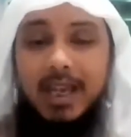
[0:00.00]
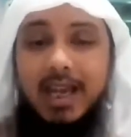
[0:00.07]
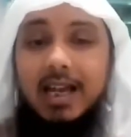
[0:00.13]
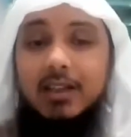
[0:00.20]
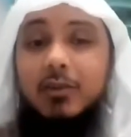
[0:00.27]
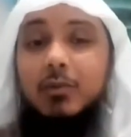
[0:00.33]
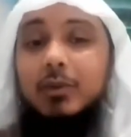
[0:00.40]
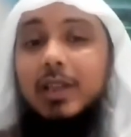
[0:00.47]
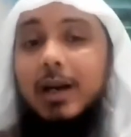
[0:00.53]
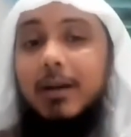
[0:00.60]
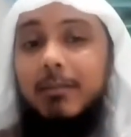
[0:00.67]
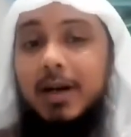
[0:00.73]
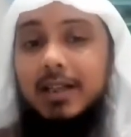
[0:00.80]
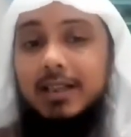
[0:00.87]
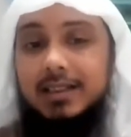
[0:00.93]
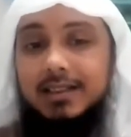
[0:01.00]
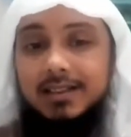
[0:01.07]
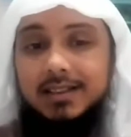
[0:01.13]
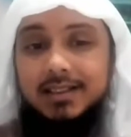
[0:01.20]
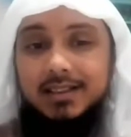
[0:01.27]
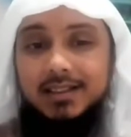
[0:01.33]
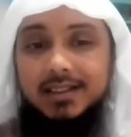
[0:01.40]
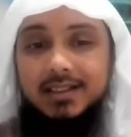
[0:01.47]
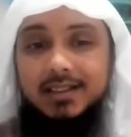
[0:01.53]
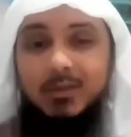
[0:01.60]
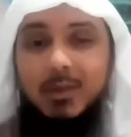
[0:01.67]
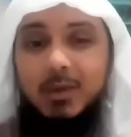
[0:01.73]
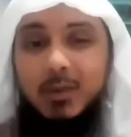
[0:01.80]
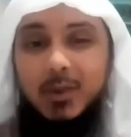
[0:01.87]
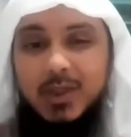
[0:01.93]
And through that money,
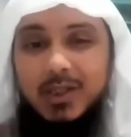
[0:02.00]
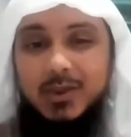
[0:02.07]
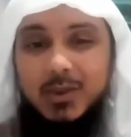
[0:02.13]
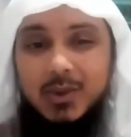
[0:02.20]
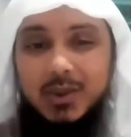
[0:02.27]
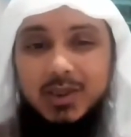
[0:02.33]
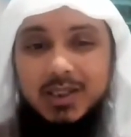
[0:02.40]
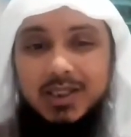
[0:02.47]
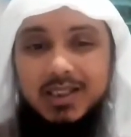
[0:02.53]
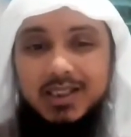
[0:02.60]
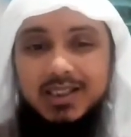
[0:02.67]
what do they do?